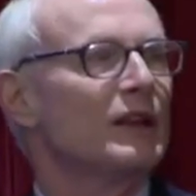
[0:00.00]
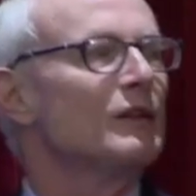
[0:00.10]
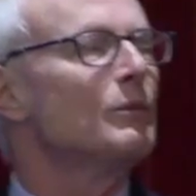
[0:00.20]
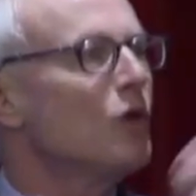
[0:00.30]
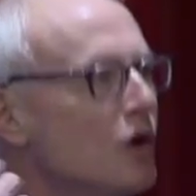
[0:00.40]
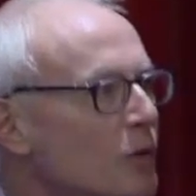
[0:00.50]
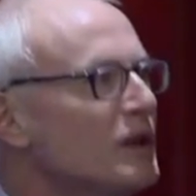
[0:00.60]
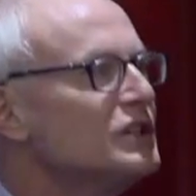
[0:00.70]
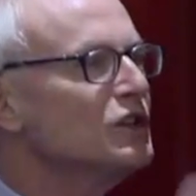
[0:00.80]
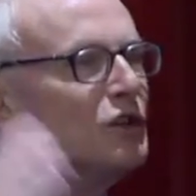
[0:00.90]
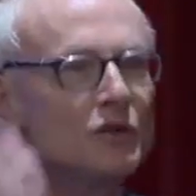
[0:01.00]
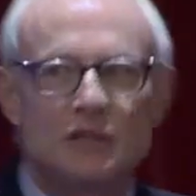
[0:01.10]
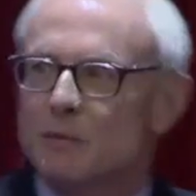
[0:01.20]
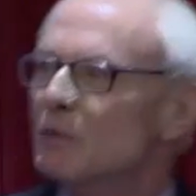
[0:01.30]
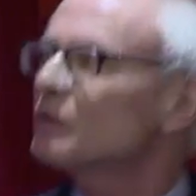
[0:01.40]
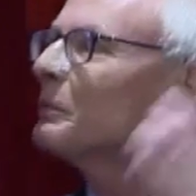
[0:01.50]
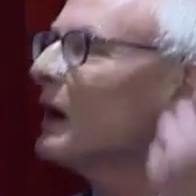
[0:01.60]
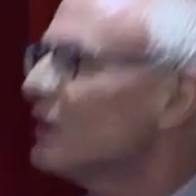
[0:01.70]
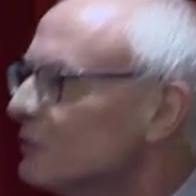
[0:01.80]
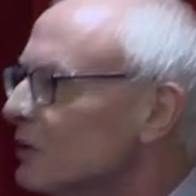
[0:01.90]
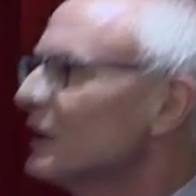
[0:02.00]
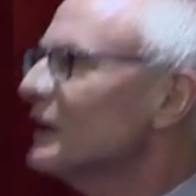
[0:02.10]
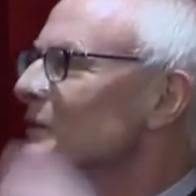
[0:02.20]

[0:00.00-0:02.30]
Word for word: And the more we do to be responsible